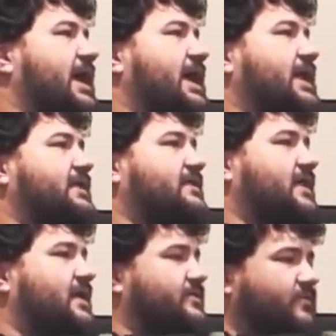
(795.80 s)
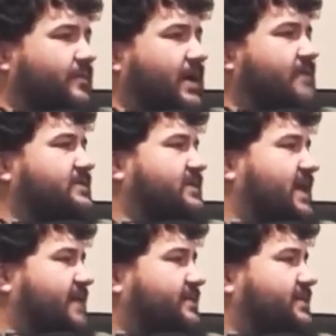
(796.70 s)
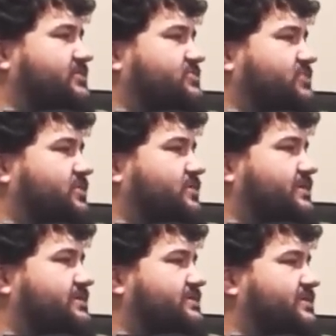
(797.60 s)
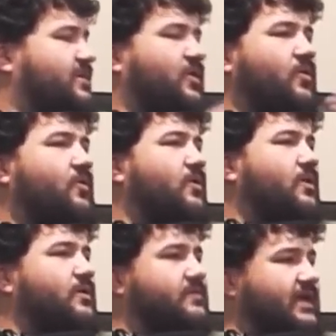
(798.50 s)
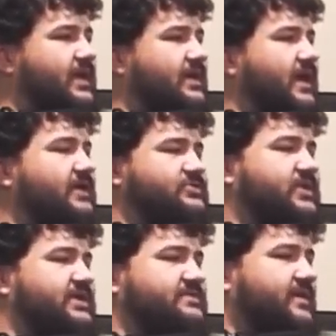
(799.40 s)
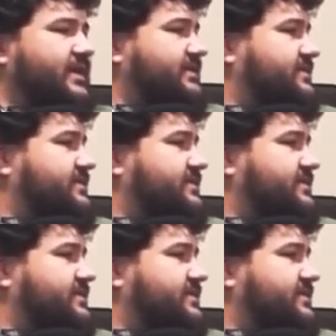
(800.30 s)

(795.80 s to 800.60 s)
and they either repaired the damage to it or they got a transplant.